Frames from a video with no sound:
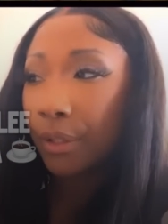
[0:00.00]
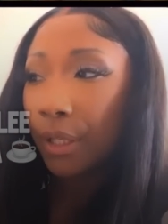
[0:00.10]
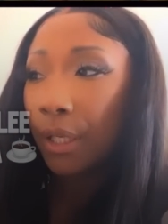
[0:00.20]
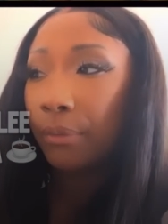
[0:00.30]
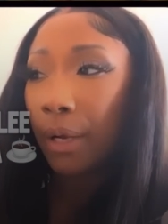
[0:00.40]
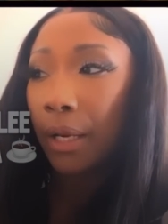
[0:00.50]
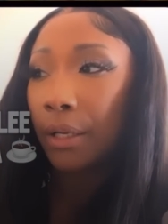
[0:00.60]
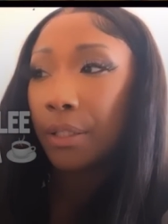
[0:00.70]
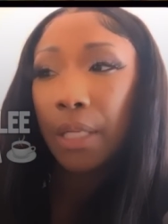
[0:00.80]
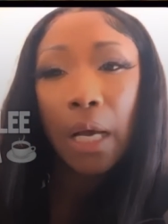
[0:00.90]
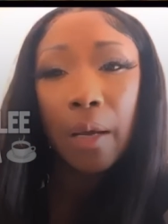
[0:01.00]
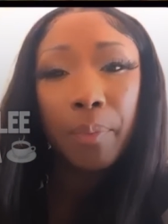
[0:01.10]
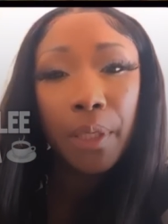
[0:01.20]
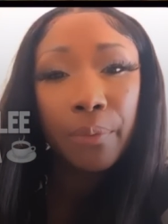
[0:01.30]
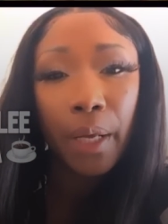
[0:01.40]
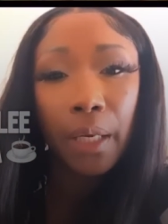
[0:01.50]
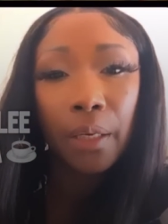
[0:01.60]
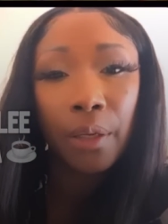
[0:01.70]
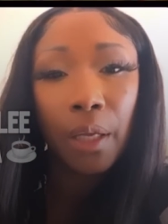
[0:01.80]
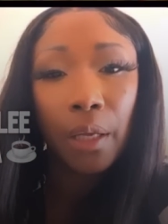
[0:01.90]
He ready to stop. He ready
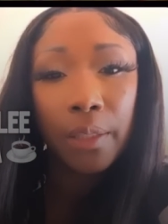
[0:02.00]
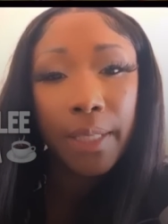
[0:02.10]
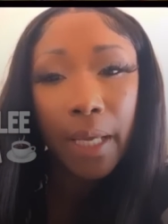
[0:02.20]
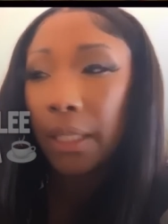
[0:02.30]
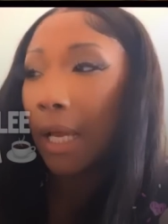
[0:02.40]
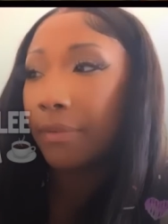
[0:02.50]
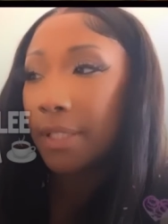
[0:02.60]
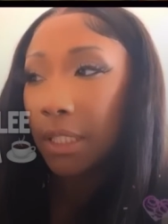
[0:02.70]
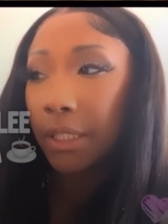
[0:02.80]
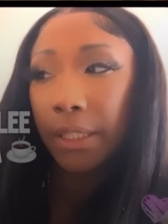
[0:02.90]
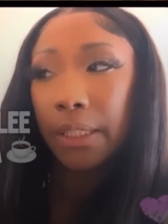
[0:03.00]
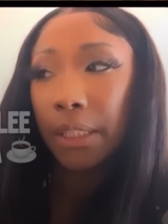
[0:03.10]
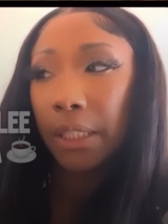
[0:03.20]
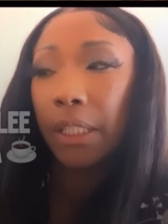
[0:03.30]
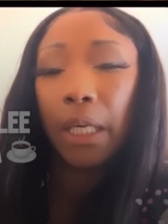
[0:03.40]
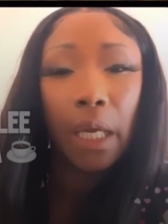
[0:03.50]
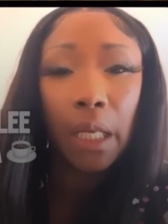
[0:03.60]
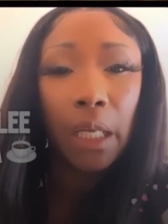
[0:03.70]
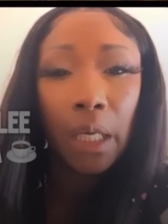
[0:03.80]
to take life seriously, and